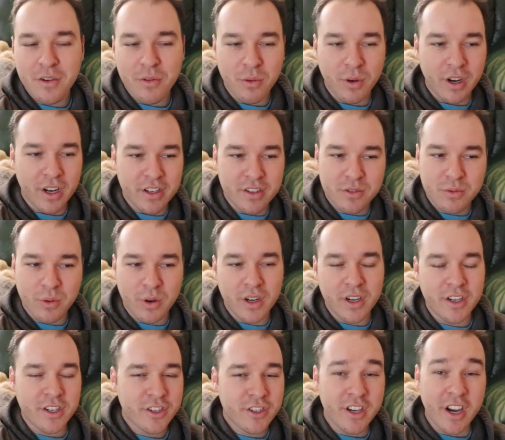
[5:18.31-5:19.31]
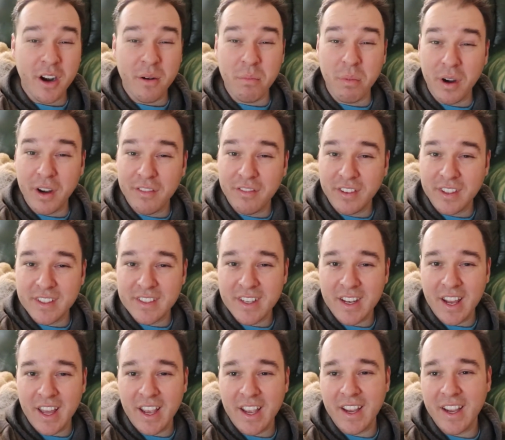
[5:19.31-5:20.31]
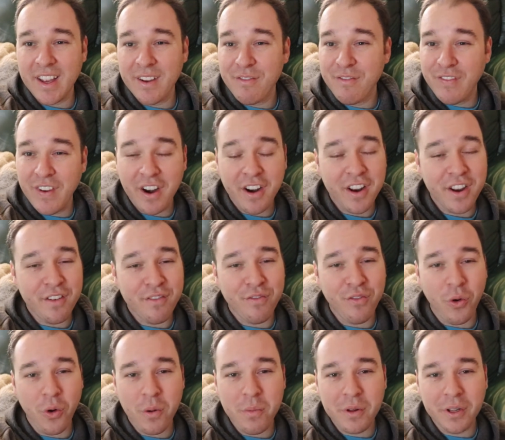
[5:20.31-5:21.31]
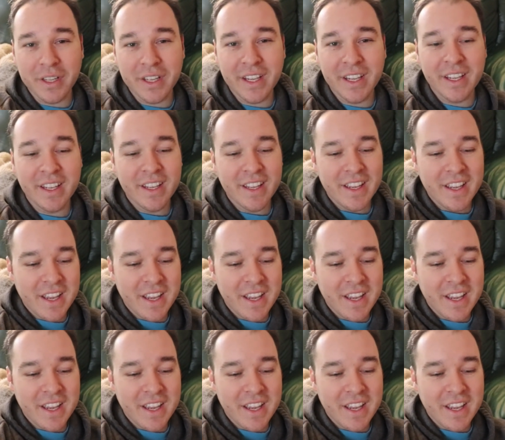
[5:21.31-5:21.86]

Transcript: what I just wanted to share briefly today and very informally.